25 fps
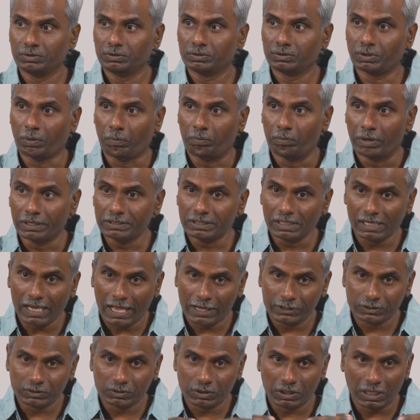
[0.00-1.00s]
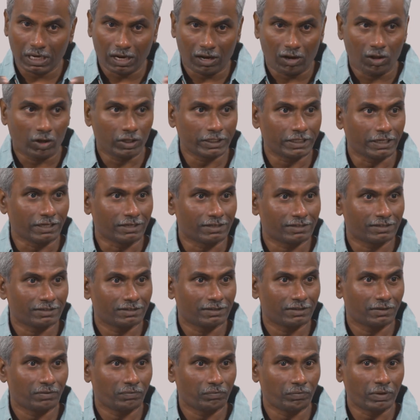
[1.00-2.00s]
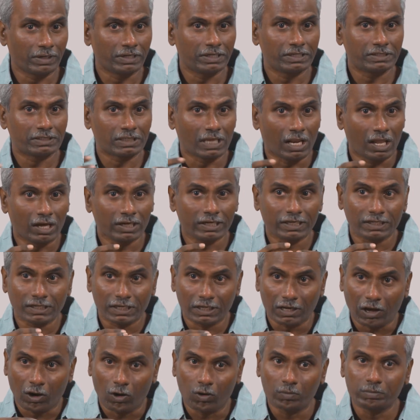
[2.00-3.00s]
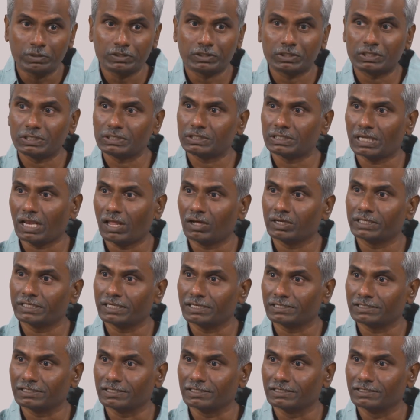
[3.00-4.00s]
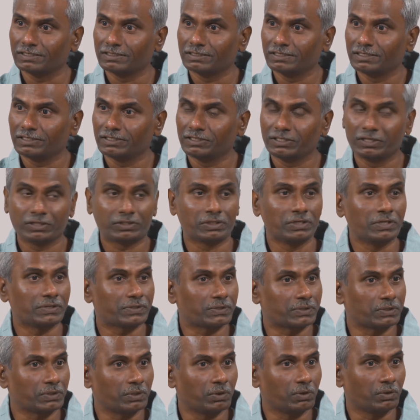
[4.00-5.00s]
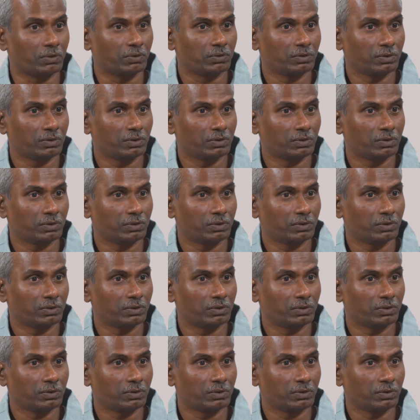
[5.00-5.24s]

The muscle has to elongate. When it is elongating, how much it is elongating, it needs to know.